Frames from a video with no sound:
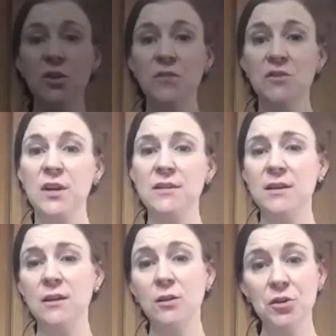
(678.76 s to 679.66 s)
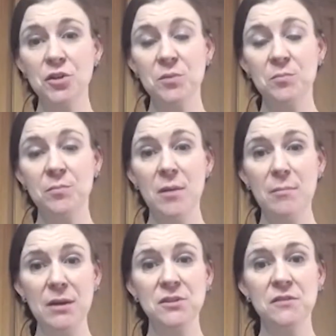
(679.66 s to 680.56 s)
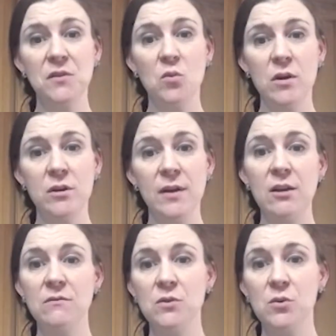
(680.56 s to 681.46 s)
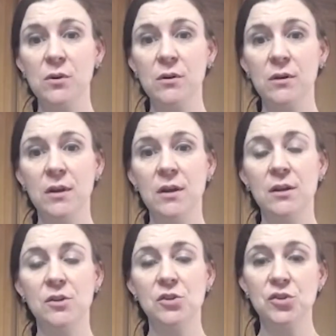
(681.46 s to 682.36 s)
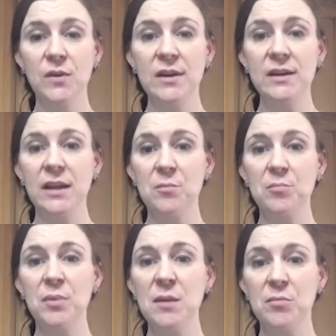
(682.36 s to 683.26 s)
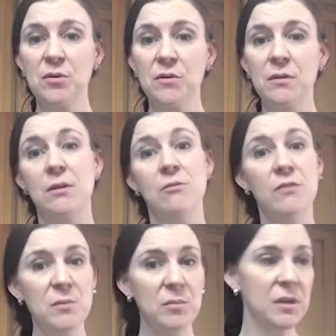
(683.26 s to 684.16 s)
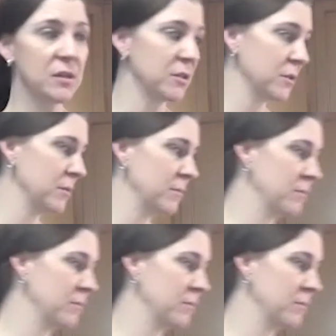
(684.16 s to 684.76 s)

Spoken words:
you have strained a large amount of the water out of your shredded up paper from the blender